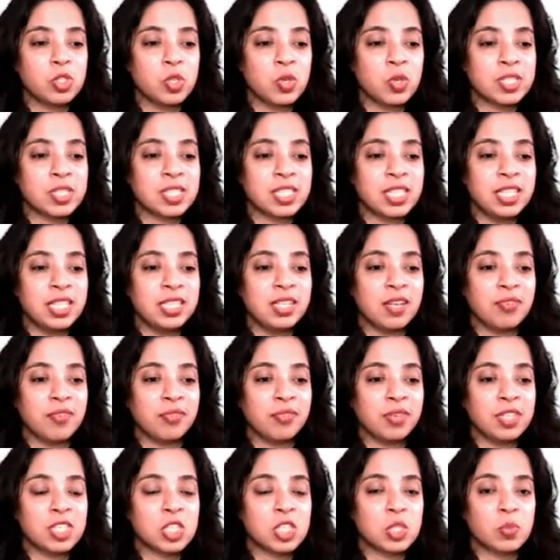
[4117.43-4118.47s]
you will see
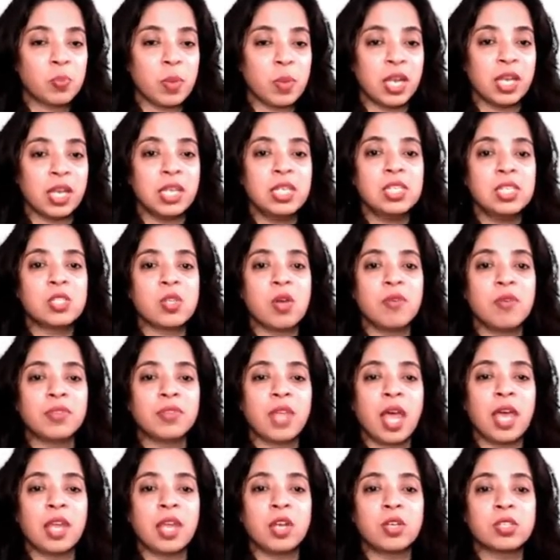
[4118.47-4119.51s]
different spellings of
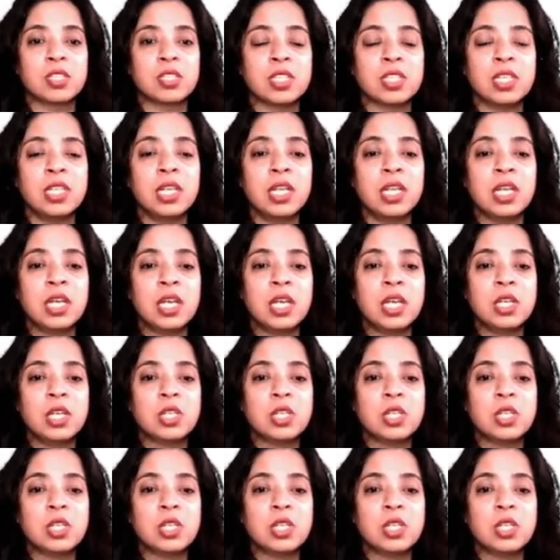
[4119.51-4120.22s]
thyroxine.